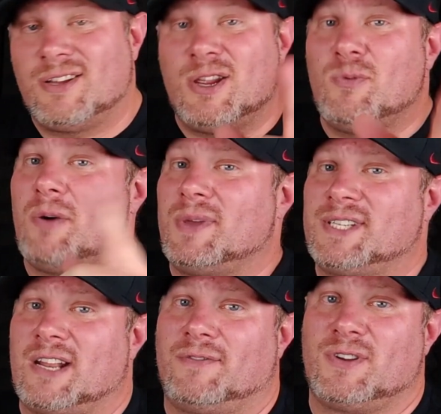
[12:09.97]
You won't
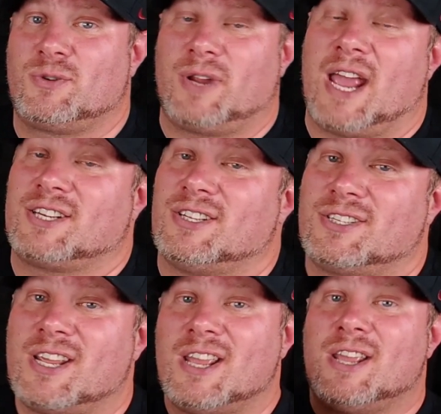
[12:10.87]
miss out on future
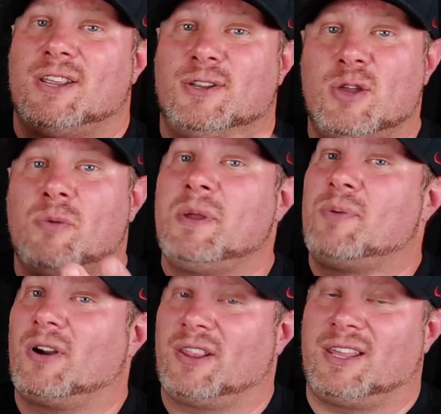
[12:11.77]
reactions. You will be
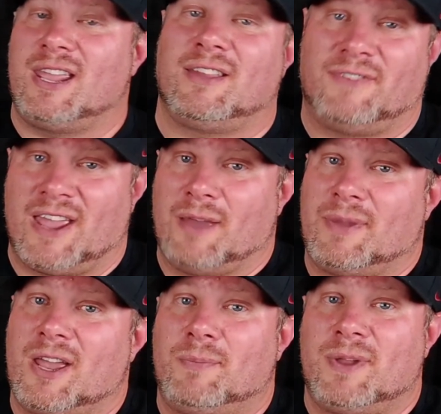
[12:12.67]
part of the King
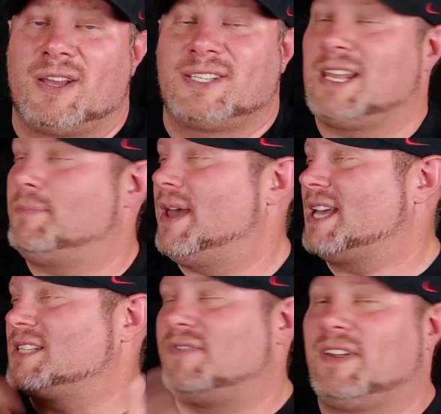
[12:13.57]
fam, helping us get
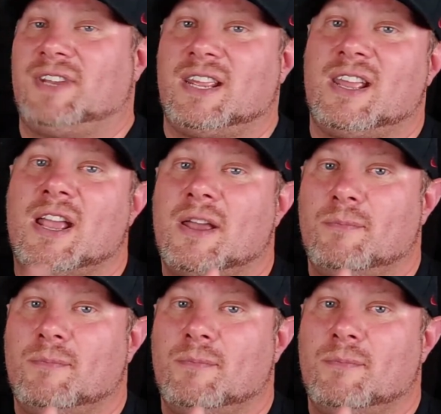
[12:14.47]
past fifty,